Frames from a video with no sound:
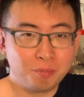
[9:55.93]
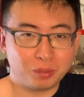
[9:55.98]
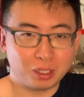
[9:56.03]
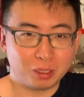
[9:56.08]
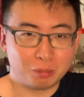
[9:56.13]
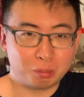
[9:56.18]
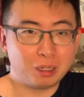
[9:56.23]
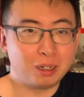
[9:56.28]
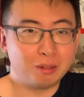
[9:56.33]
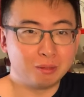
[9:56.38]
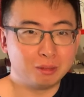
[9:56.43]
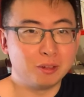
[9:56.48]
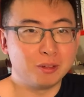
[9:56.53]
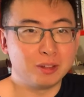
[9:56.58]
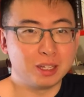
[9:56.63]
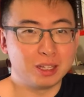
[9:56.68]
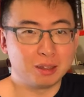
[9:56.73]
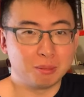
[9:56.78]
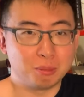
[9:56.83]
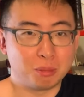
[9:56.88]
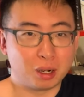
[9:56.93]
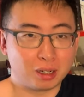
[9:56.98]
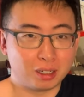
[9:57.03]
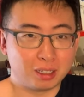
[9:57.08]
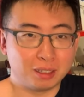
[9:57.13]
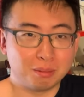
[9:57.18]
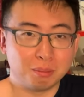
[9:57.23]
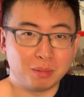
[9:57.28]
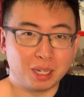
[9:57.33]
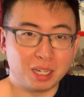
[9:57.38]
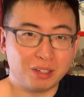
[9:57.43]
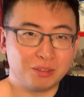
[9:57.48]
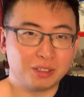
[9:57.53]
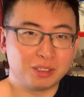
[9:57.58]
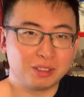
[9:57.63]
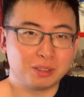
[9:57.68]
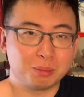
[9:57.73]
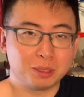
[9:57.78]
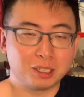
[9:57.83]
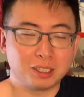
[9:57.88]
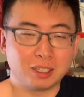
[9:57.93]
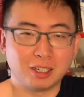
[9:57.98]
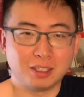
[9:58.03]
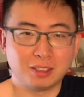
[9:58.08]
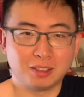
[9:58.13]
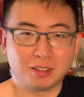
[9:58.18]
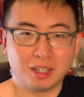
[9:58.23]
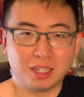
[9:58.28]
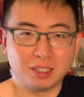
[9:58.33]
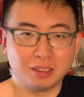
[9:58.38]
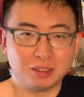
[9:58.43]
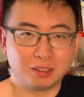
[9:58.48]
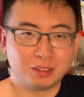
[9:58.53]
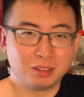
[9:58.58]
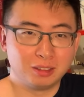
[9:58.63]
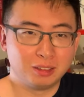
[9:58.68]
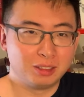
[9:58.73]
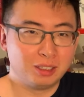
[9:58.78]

they're probably the market mavens because they